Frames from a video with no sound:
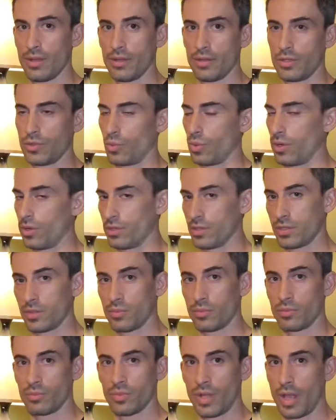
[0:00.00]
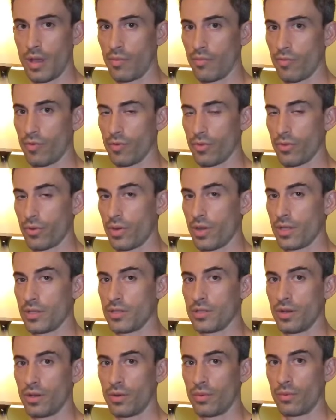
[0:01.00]
as well as some helpful threads
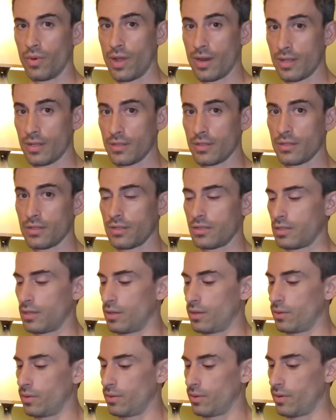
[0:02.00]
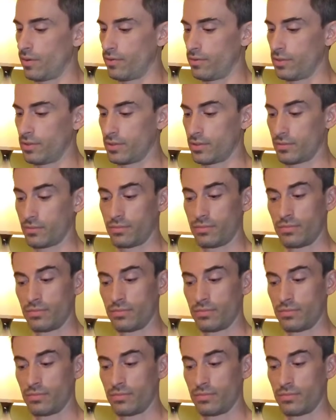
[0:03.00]
on Reddit. So I've just